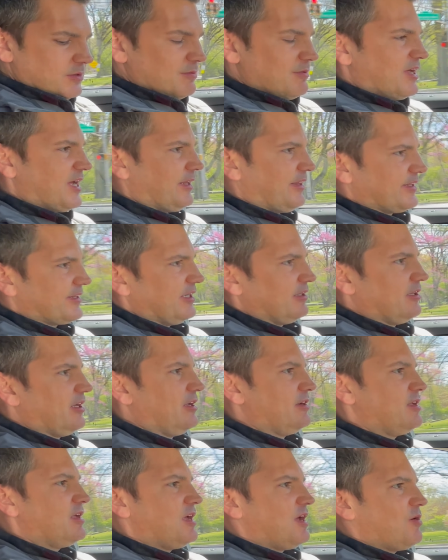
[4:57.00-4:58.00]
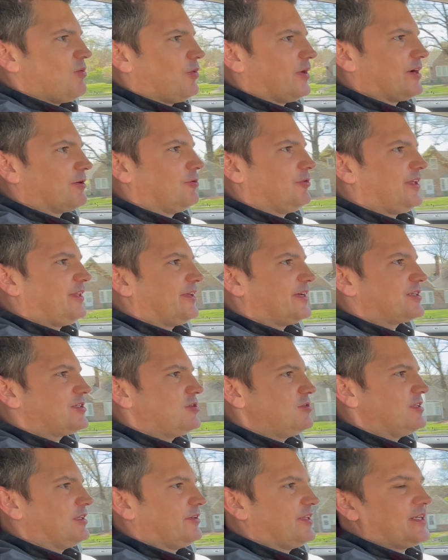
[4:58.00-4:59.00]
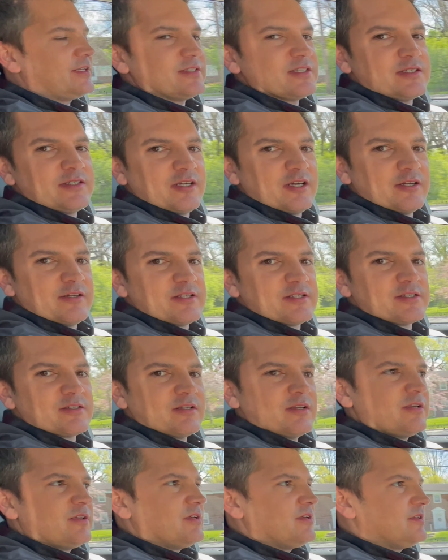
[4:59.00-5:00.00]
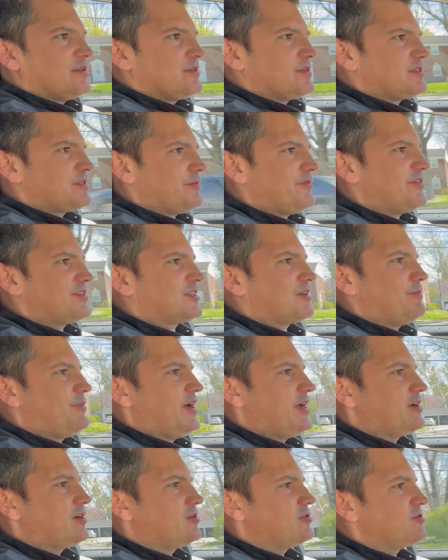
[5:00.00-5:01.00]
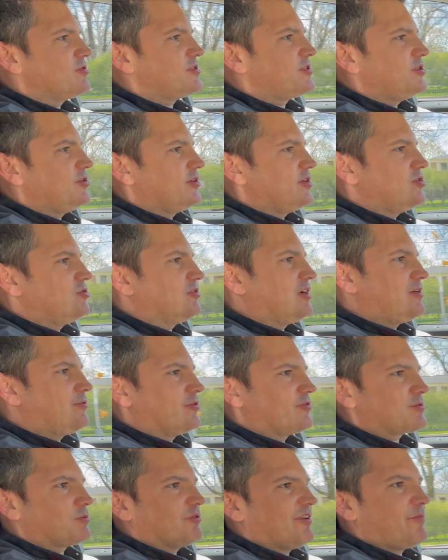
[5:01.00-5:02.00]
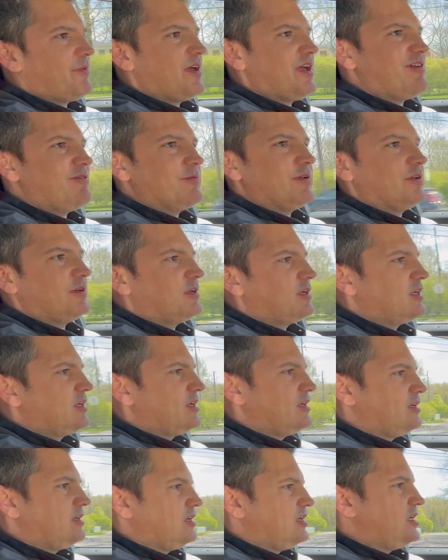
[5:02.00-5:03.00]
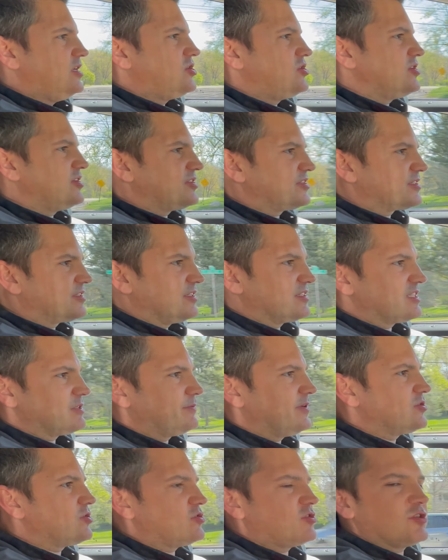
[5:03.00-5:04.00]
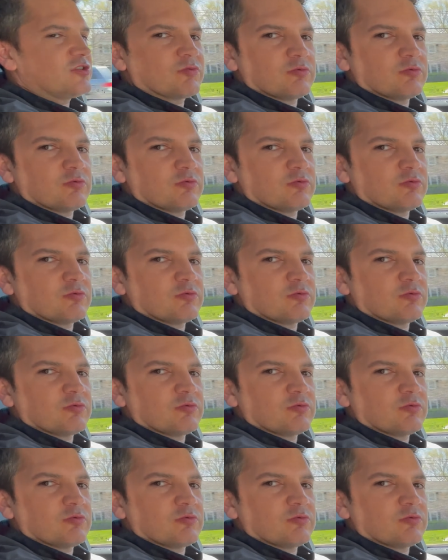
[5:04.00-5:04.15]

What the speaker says: I like it a lot. What I really like too that Lincoln's done is some of its competitors, you drive over some rough pavement, it's just, the suspension's just